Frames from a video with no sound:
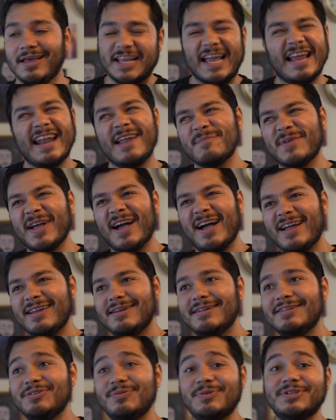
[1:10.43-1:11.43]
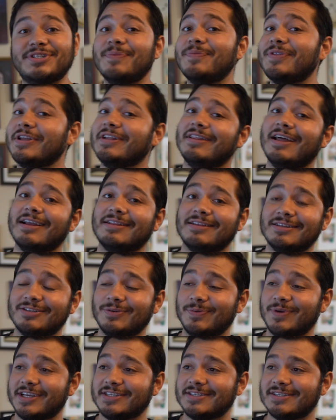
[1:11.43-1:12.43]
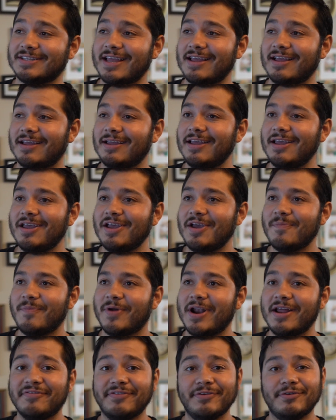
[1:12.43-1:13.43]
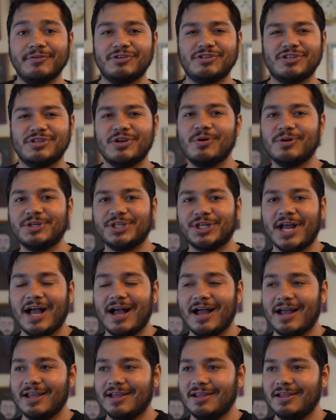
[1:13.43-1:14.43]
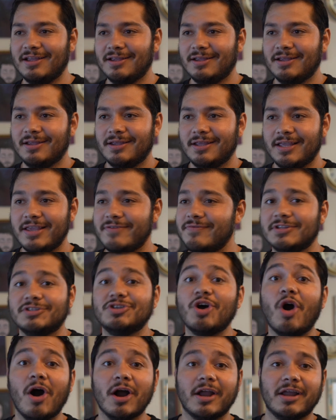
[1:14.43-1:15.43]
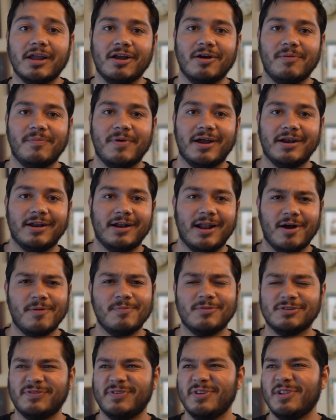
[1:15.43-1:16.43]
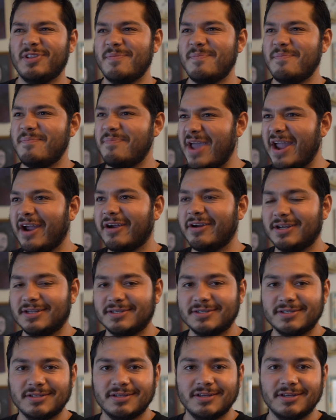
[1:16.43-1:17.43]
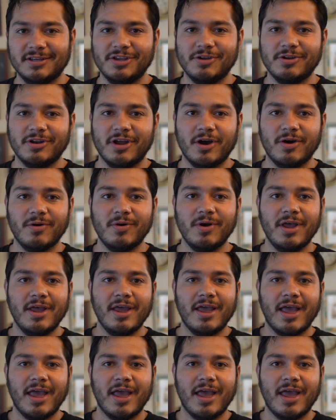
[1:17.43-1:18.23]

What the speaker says: And I'm kind of doing something like that to an extent, but I feel so shy even talking about it. I almost feel embarrassed, you know?